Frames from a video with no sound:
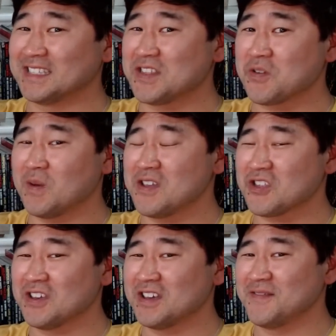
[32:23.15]

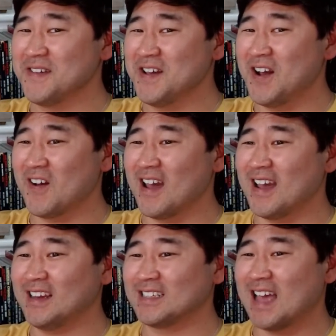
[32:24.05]
situation, all
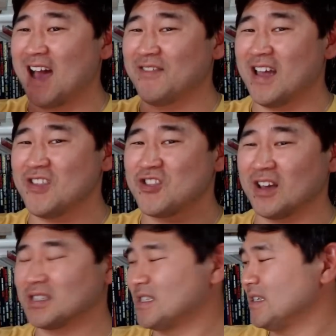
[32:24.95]
right, to have that
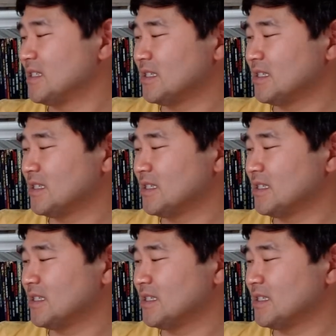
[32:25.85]
justice.